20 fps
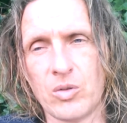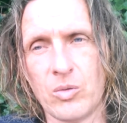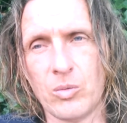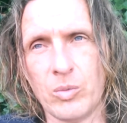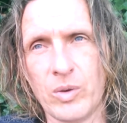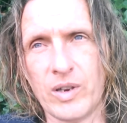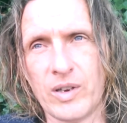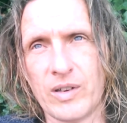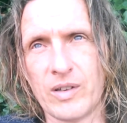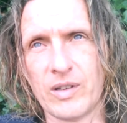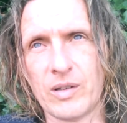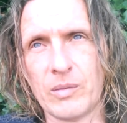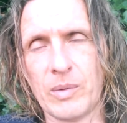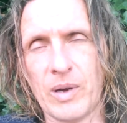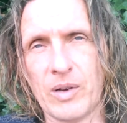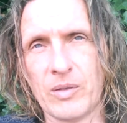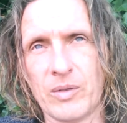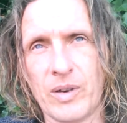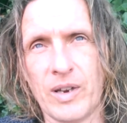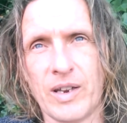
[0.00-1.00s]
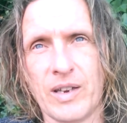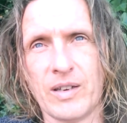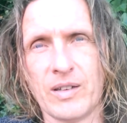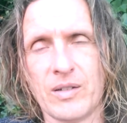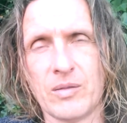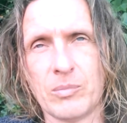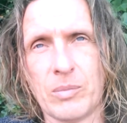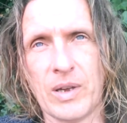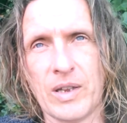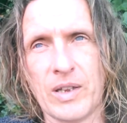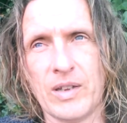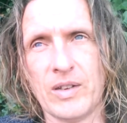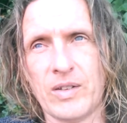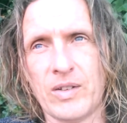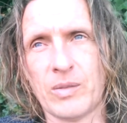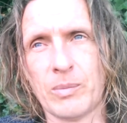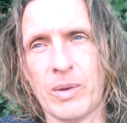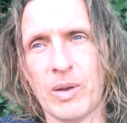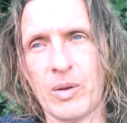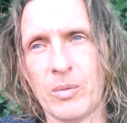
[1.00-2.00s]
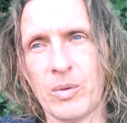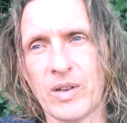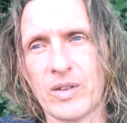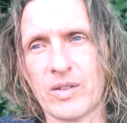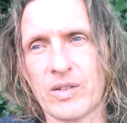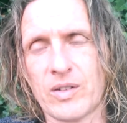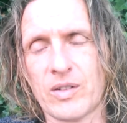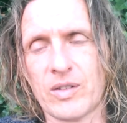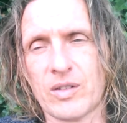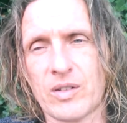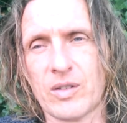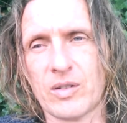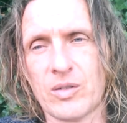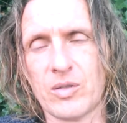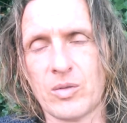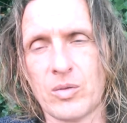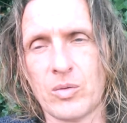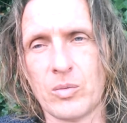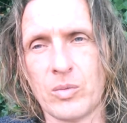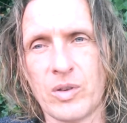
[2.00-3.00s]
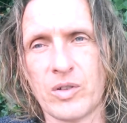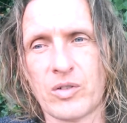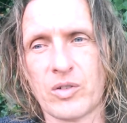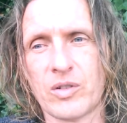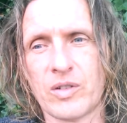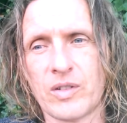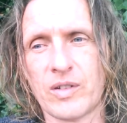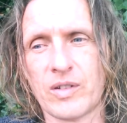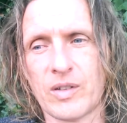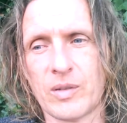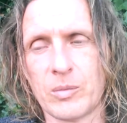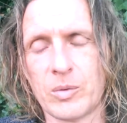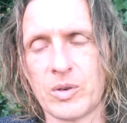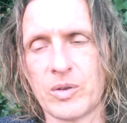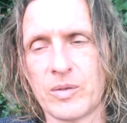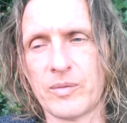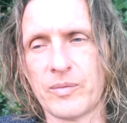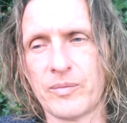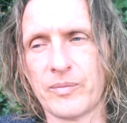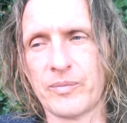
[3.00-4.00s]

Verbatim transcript: wind by rain, by east by west, winter and summer,